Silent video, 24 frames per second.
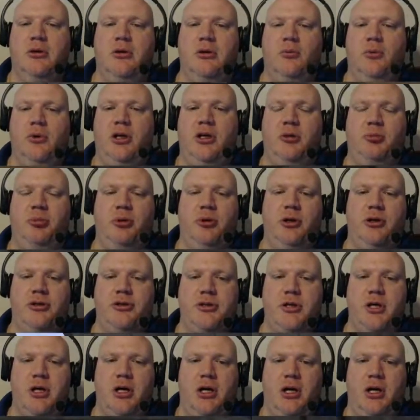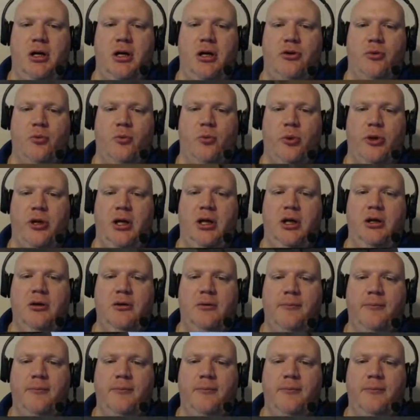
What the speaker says: We need to put another ring.